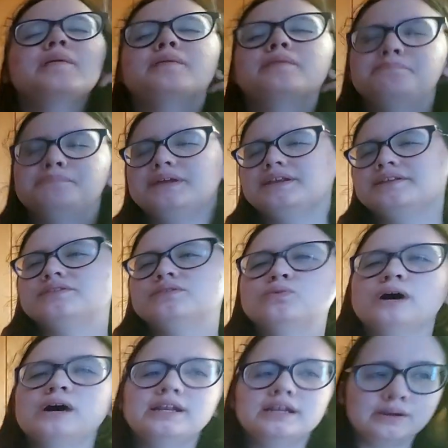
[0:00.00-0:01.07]
up a bit at the
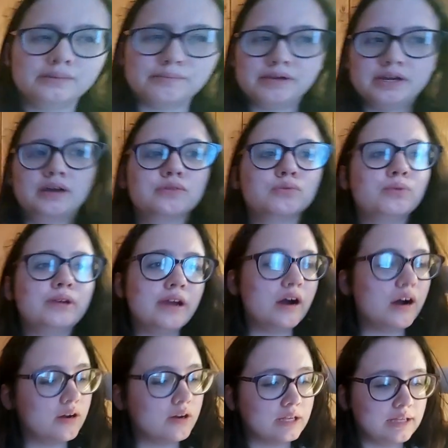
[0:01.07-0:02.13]
wedding because we
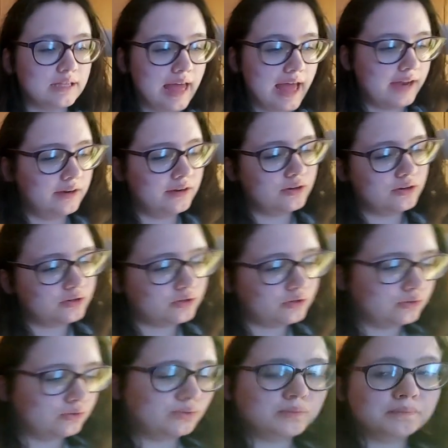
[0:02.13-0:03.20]
are led
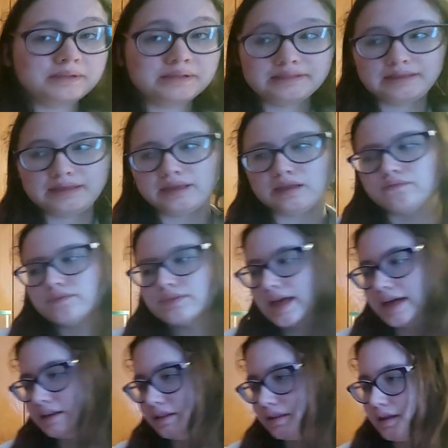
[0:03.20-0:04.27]
to believe
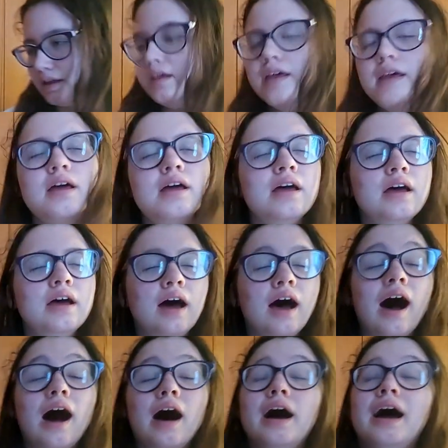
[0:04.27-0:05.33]
that the
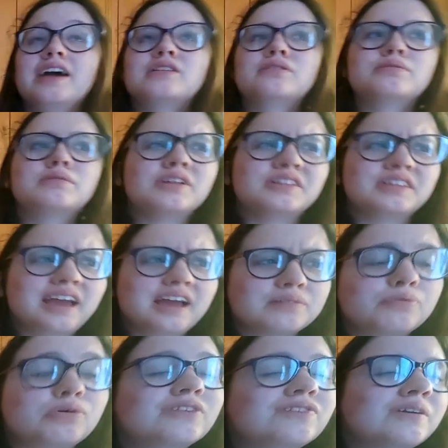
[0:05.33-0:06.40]
uh, ex, not the
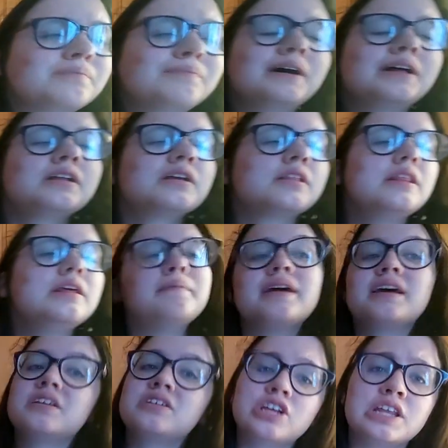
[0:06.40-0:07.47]
ex-boyfriend, but the
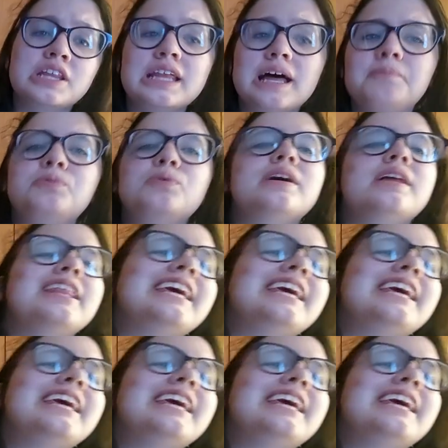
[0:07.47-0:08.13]
man she slept with